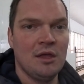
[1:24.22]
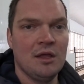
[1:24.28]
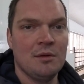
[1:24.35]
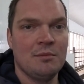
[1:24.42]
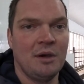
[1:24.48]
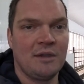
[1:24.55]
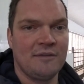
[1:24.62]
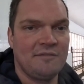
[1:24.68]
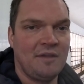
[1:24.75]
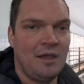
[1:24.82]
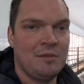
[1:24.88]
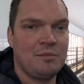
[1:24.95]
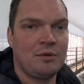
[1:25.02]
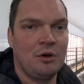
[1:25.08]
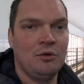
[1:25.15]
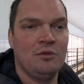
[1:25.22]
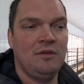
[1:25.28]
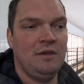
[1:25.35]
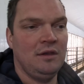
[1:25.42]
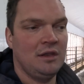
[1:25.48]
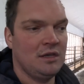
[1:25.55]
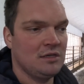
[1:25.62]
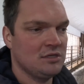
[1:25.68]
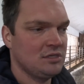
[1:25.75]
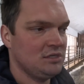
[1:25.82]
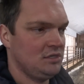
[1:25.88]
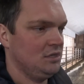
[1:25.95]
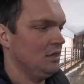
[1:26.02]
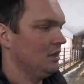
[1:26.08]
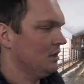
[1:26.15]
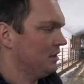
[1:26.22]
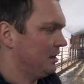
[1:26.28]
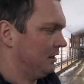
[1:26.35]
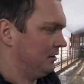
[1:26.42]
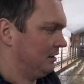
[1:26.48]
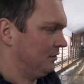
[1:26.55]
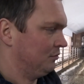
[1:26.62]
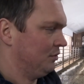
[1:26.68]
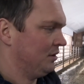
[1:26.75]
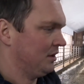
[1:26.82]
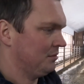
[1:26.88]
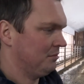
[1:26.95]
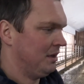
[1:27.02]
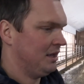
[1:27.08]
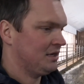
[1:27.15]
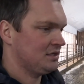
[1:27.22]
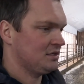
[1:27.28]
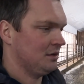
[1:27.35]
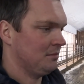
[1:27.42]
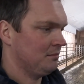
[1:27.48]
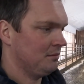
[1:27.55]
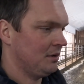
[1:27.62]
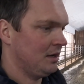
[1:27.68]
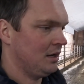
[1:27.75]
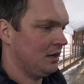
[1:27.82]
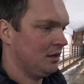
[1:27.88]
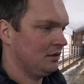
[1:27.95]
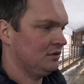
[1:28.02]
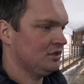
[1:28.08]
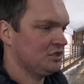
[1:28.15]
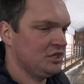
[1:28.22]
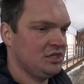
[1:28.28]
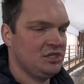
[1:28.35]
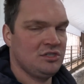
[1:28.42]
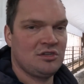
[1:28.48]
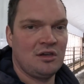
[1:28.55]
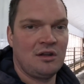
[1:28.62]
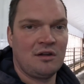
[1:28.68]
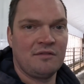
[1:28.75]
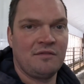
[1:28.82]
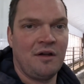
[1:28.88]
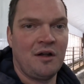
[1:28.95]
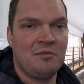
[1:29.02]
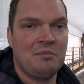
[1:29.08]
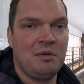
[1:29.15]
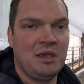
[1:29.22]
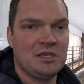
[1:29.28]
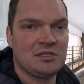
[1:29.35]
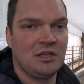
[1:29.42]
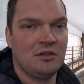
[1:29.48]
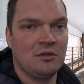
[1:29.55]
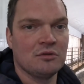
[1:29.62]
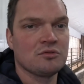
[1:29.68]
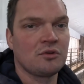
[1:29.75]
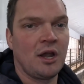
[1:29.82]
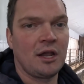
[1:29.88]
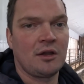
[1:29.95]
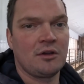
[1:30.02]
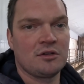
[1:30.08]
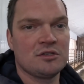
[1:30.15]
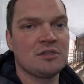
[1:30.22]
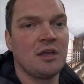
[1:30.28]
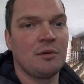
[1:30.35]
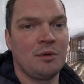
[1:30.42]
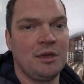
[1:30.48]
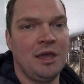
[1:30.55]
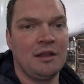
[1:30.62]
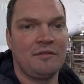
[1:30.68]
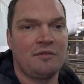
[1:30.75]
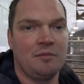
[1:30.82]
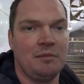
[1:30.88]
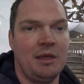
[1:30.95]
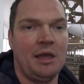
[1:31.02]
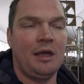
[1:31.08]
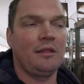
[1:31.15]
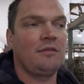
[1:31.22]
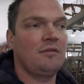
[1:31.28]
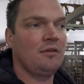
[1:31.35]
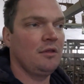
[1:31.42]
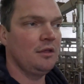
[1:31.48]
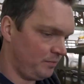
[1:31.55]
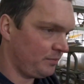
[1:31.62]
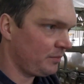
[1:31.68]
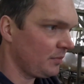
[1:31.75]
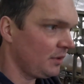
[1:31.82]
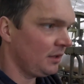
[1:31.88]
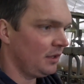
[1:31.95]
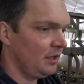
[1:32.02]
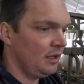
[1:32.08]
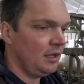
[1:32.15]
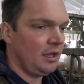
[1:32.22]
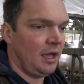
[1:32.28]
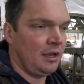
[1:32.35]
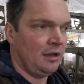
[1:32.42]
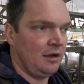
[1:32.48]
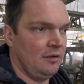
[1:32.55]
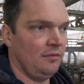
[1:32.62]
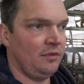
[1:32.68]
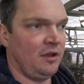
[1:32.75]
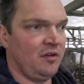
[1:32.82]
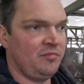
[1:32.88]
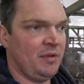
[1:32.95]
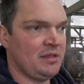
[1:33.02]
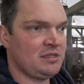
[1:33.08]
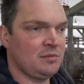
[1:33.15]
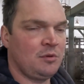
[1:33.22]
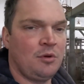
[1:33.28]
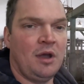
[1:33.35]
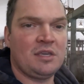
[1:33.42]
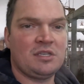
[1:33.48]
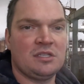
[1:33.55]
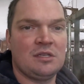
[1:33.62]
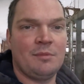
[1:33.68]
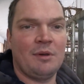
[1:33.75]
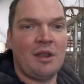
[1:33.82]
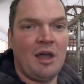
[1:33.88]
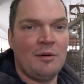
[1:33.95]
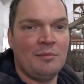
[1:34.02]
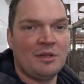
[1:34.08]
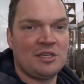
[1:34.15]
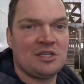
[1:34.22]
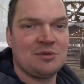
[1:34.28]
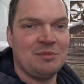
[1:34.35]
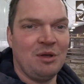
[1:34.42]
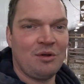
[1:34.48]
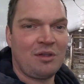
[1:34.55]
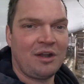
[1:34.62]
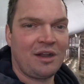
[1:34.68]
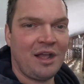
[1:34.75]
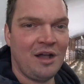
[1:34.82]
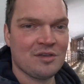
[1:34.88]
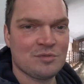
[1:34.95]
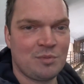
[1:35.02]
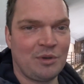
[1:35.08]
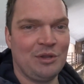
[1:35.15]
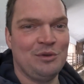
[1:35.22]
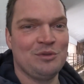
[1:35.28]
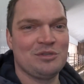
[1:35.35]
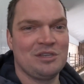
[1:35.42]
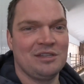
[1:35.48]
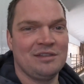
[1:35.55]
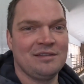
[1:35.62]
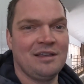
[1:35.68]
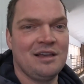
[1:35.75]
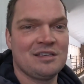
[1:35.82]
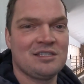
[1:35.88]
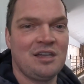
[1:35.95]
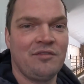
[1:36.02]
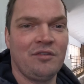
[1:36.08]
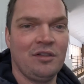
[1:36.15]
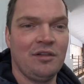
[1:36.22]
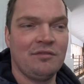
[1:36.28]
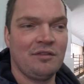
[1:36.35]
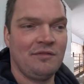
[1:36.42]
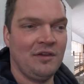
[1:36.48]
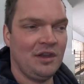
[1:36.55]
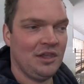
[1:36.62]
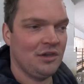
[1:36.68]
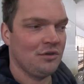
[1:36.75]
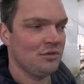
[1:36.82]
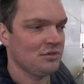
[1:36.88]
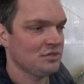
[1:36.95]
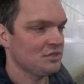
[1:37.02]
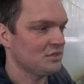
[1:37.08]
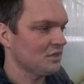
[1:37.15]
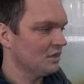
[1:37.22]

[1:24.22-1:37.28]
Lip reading: butterfat and protein is, and then we can make some decisions on our farm based on those records that we get from that. And there have been some questions about how much milk our cows produce in several of the videos.